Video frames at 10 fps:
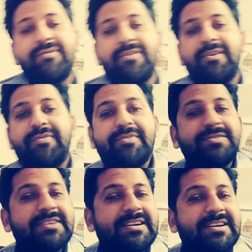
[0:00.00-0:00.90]
For
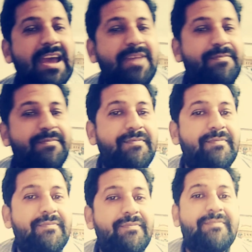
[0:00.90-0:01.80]
future type
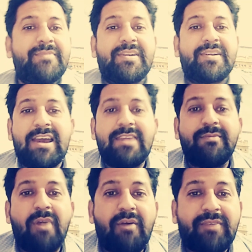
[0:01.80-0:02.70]

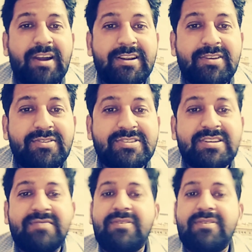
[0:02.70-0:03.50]
time of continuation,